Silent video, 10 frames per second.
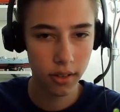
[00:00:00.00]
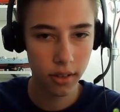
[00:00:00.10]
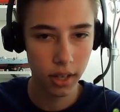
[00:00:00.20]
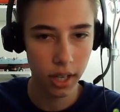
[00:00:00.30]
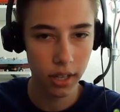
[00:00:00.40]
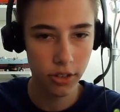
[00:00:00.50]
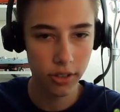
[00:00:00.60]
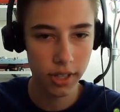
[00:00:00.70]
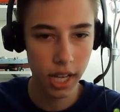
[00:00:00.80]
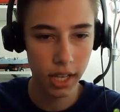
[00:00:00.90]
I can
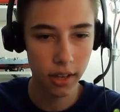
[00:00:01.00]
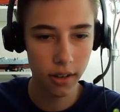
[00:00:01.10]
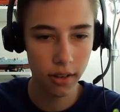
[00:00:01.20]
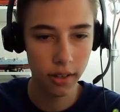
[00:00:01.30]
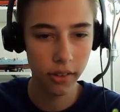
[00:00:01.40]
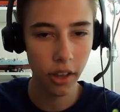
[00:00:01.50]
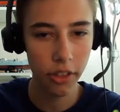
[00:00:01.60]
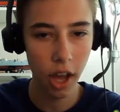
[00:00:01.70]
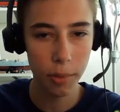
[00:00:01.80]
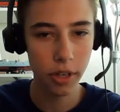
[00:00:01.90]
just take here. He's got the
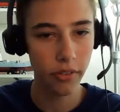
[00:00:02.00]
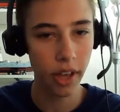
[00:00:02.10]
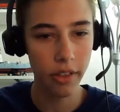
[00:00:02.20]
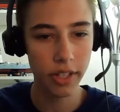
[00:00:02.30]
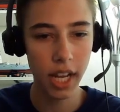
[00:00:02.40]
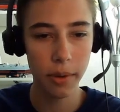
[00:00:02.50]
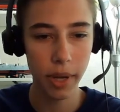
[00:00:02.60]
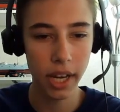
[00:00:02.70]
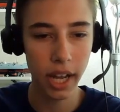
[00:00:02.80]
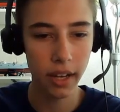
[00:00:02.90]
option of either taking my
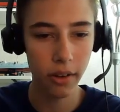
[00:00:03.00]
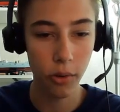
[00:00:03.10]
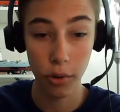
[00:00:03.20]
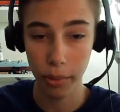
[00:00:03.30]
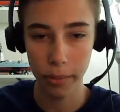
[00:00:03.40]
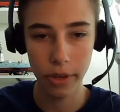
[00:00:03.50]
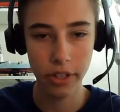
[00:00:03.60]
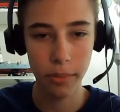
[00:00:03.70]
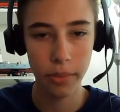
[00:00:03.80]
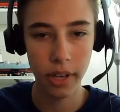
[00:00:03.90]
knight or my
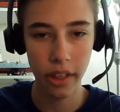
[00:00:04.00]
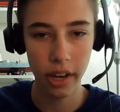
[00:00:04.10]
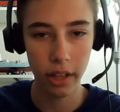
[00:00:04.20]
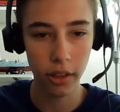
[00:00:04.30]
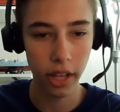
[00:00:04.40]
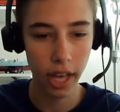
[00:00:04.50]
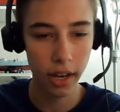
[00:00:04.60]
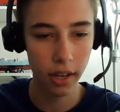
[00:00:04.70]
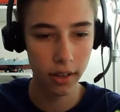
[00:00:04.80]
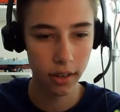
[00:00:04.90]
bishop now that I look at
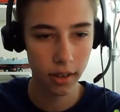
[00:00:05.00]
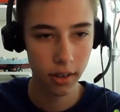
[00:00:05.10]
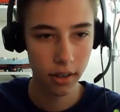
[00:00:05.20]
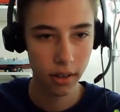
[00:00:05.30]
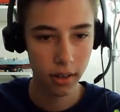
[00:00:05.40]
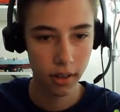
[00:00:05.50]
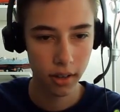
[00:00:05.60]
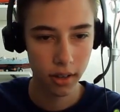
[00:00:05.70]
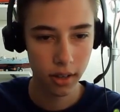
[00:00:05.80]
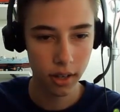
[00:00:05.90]
it.
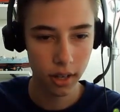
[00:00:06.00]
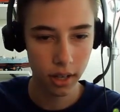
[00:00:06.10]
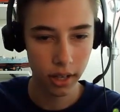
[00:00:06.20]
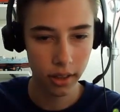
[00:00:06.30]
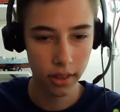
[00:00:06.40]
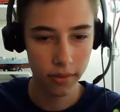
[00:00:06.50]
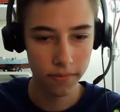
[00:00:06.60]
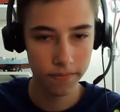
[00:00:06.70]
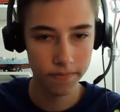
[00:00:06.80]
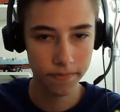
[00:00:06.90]
I
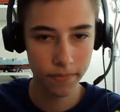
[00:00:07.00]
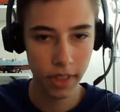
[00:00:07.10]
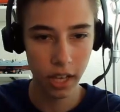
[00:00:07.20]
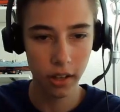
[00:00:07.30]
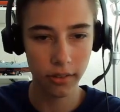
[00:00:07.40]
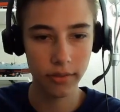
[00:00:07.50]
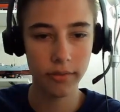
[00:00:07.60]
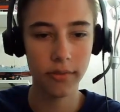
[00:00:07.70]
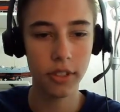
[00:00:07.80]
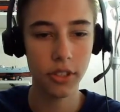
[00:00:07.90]
think I'll
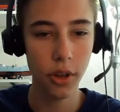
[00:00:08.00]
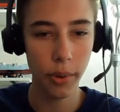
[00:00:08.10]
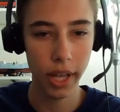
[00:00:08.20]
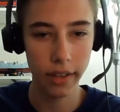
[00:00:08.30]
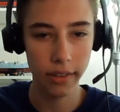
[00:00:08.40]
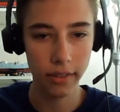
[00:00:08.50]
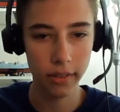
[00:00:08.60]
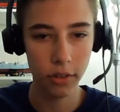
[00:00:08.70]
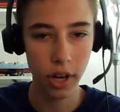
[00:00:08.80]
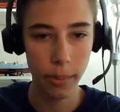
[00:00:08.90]
just go ahead and
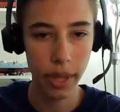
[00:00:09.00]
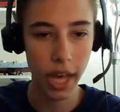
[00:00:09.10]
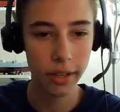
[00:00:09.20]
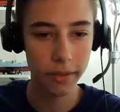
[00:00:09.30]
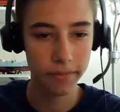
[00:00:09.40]
grab that.